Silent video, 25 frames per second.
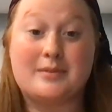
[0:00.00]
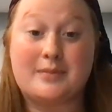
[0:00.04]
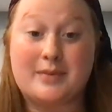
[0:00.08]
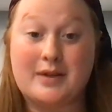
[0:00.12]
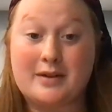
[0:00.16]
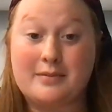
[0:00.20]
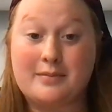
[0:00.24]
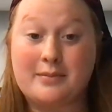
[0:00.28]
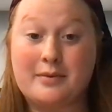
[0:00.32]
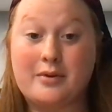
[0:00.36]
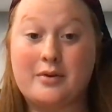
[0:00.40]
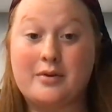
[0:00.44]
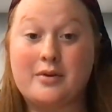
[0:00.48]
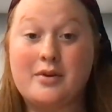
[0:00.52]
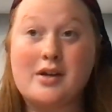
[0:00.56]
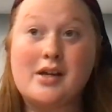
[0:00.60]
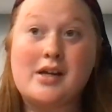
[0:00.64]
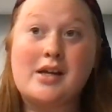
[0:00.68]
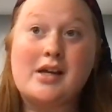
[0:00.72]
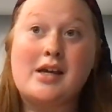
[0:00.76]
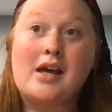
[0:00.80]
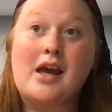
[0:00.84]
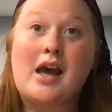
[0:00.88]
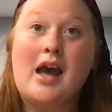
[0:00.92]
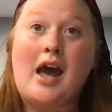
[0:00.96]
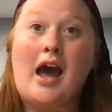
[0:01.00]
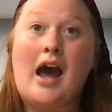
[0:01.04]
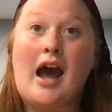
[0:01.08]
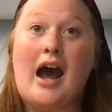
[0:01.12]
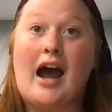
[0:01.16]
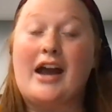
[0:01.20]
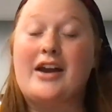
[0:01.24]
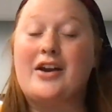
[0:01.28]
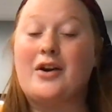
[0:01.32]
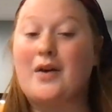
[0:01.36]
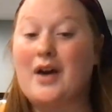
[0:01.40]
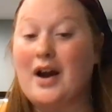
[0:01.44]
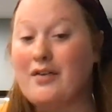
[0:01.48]
people.
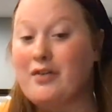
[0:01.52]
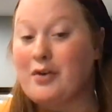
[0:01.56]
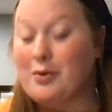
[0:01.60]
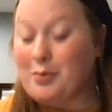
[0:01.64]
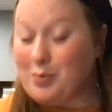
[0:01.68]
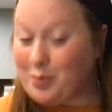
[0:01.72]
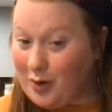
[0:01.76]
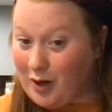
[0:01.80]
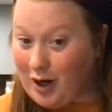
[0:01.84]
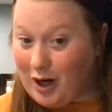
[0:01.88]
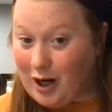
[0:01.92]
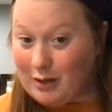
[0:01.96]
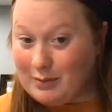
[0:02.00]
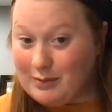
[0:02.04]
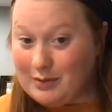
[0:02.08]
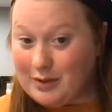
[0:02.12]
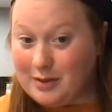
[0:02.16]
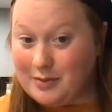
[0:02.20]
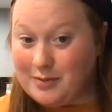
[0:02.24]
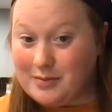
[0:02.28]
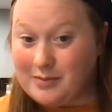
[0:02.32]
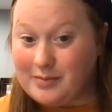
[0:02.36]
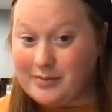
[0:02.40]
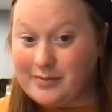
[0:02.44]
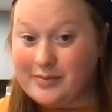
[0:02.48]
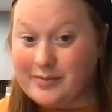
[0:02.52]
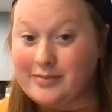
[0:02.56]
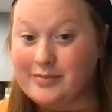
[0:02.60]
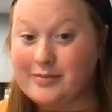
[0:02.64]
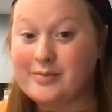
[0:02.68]
I don't have a problem